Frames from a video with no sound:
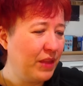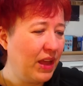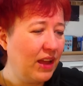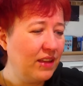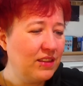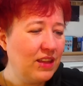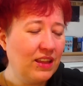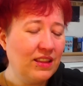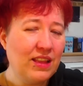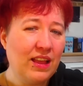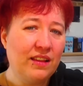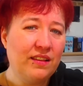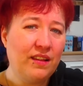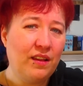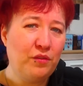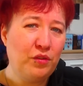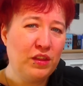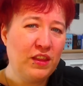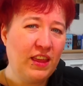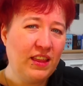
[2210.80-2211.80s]
I think that's
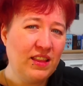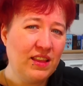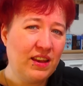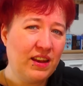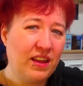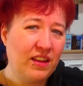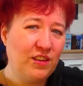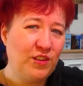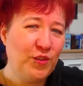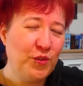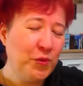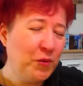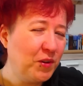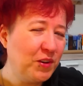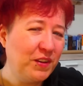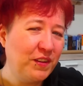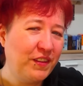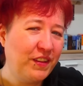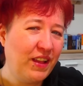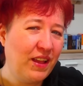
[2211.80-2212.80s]
everything that I do
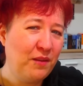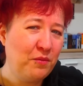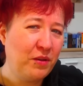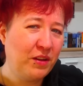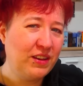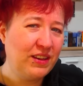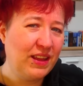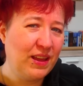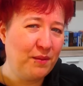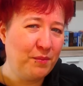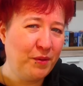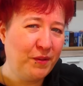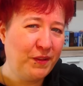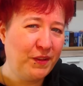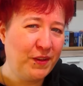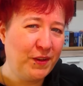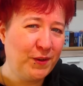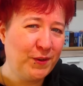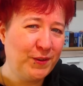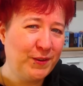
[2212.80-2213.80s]
want to say about the
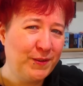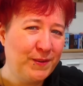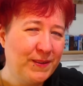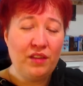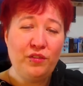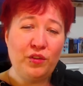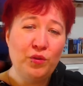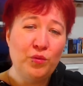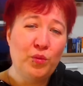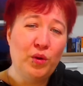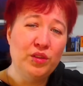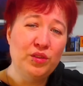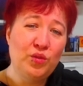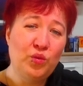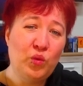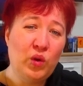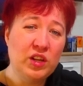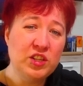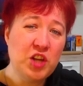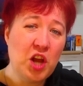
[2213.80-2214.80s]
episode. If you want to
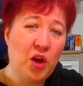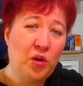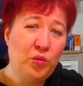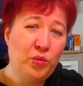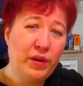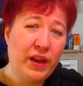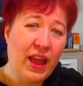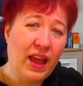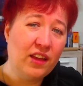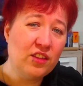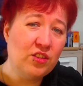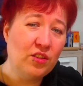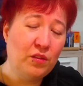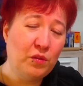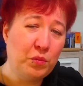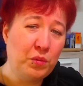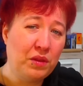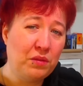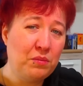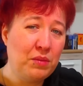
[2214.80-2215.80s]
watch whole reactions
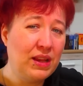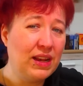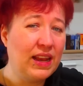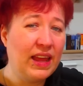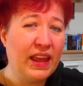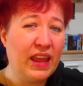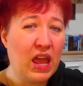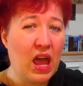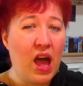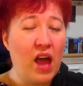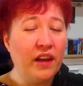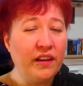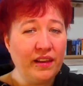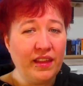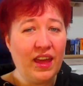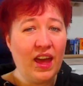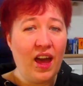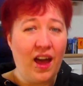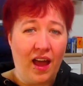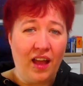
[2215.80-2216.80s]
with me, like
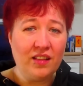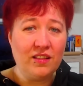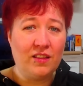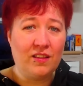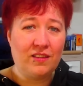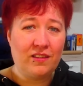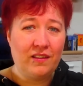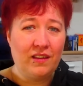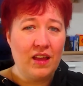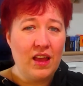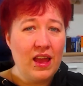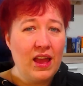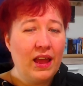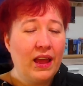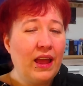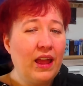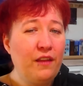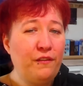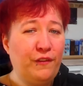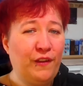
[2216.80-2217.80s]
uncut,
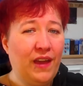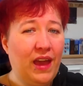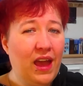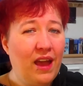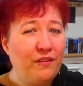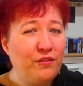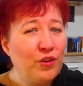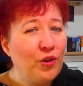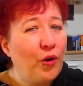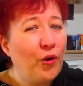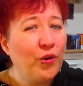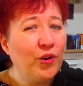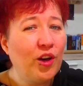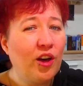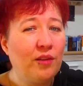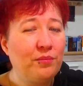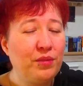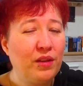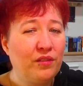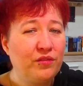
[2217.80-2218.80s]
if you have your own
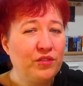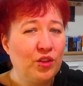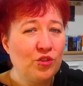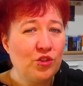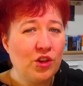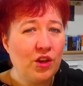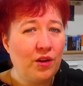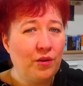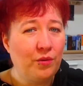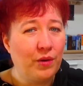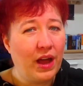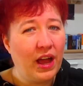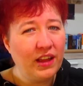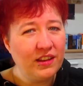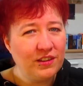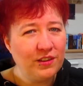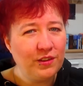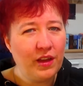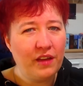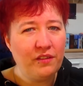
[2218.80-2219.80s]
copy of the show, I
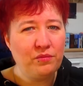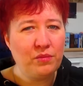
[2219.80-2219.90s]
do have